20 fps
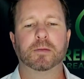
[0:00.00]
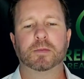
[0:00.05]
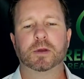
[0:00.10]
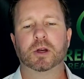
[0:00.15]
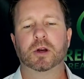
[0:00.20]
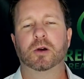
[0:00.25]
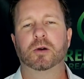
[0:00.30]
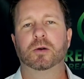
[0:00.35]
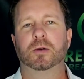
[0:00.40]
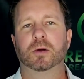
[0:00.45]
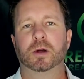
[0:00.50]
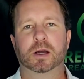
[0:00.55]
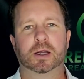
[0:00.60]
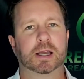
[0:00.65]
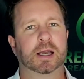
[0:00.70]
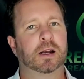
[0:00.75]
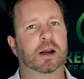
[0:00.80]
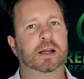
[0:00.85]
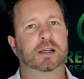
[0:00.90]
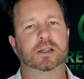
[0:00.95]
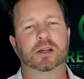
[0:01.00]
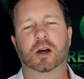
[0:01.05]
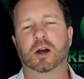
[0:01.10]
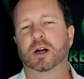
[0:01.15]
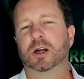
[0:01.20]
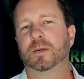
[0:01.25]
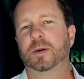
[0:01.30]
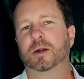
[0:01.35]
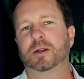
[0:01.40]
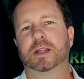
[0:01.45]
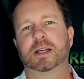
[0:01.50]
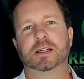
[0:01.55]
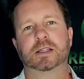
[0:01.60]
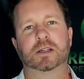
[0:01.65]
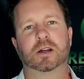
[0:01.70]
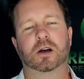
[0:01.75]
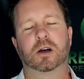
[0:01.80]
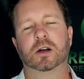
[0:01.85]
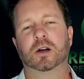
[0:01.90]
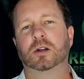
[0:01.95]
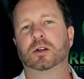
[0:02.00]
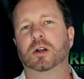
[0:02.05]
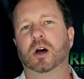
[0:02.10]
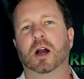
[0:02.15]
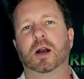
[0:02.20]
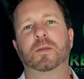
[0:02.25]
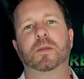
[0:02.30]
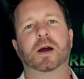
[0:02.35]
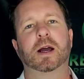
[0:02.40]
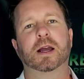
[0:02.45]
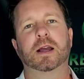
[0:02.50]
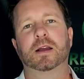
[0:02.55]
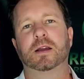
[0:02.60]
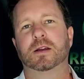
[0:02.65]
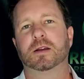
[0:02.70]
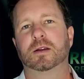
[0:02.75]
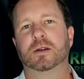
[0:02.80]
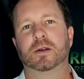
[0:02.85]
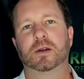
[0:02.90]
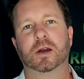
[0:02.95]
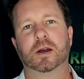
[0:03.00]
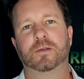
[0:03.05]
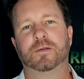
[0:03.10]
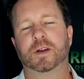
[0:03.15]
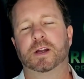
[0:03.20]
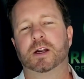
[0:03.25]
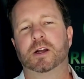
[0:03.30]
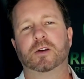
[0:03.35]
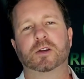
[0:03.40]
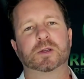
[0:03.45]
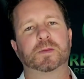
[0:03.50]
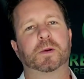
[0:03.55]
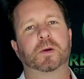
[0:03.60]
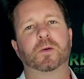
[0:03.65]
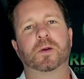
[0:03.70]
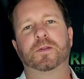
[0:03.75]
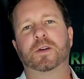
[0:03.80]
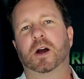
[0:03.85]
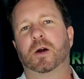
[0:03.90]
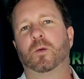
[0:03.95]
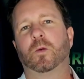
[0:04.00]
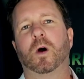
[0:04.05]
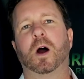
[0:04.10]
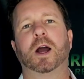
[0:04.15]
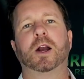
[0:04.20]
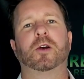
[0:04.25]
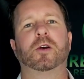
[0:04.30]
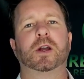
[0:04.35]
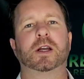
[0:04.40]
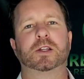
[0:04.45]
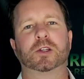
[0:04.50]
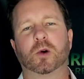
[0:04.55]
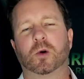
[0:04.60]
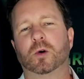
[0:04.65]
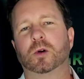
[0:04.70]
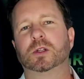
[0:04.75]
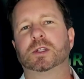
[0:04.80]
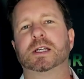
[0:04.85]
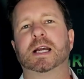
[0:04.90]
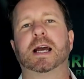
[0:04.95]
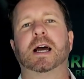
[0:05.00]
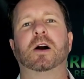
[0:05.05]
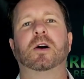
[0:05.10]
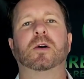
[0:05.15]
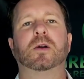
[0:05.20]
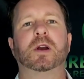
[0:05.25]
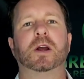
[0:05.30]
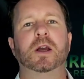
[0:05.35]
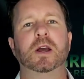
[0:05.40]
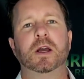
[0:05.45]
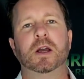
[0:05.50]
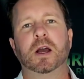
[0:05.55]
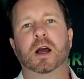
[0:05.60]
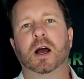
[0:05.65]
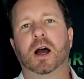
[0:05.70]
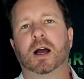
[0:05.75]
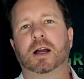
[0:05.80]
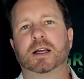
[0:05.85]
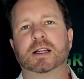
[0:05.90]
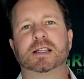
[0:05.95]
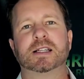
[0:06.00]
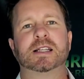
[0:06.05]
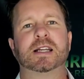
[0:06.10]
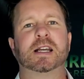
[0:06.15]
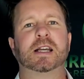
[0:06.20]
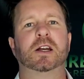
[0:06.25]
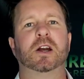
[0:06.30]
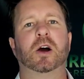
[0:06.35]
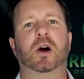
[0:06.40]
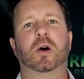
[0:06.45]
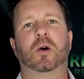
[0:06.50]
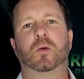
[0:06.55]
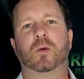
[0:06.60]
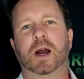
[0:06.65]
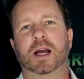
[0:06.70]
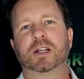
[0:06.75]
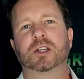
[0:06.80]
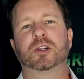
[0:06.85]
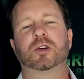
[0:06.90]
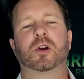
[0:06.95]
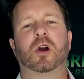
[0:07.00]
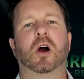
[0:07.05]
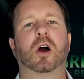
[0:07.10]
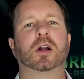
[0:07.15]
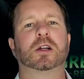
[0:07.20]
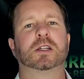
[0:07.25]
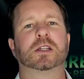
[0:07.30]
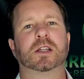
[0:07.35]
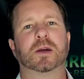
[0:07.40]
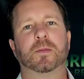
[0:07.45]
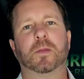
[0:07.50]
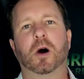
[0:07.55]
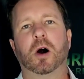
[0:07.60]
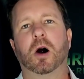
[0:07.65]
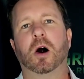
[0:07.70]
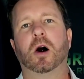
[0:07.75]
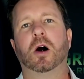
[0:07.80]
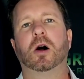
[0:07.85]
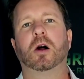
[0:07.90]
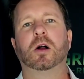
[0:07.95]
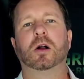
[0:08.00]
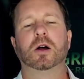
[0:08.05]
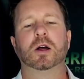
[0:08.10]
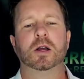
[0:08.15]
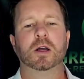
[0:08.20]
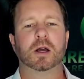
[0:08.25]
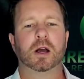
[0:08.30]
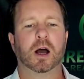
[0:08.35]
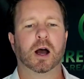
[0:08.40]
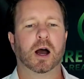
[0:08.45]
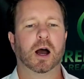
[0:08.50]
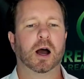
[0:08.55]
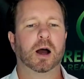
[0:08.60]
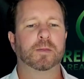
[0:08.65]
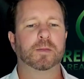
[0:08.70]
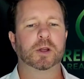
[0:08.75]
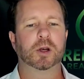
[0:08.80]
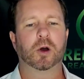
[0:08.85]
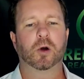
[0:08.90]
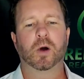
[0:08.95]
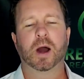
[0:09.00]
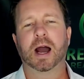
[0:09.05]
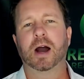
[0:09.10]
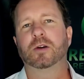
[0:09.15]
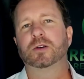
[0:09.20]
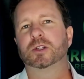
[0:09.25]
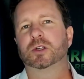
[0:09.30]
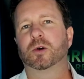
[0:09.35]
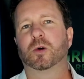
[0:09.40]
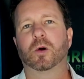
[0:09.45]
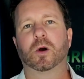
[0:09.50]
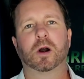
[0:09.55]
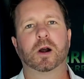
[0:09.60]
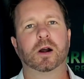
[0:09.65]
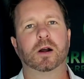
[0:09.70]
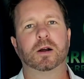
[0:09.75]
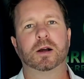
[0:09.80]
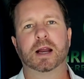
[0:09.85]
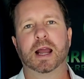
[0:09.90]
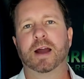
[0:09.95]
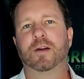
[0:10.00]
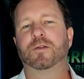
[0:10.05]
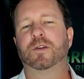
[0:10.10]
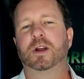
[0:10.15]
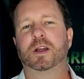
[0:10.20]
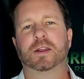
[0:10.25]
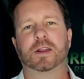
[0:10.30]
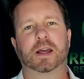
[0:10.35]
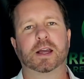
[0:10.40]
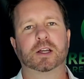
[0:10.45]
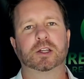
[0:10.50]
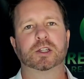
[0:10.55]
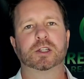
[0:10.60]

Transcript: You know, again, I talk about this on a lot of my videos, but we've got wineries, Old Town, casino, restaurants, the mall, you know, outdoor everything.